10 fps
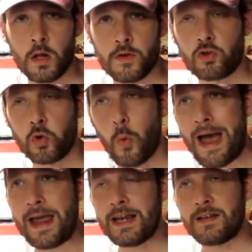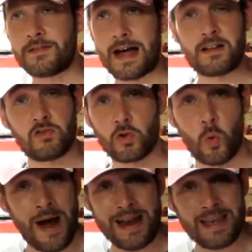The twang is not as
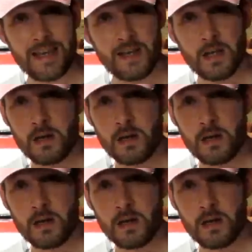twangy,